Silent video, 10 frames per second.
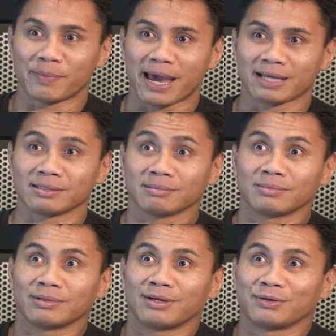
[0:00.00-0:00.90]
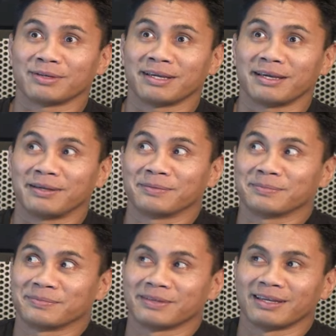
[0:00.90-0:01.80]
the pad, okay,
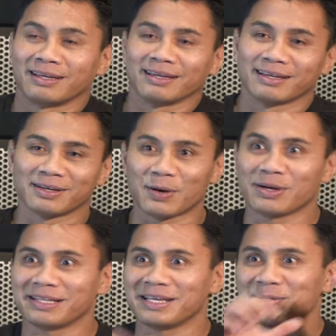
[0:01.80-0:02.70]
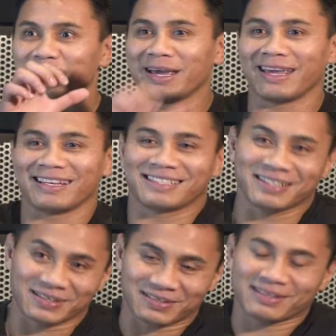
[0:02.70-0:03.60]
hold it this way.
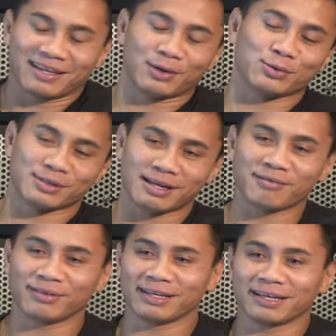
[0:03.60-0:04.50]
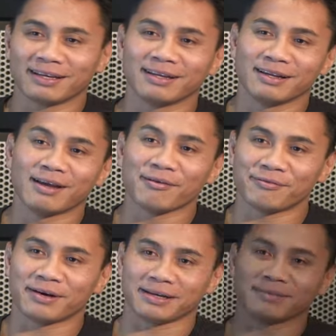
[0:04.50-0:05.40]
So it was definitely
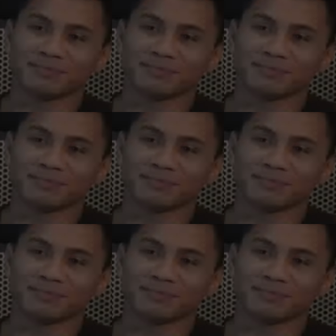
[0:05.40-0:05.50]
fun.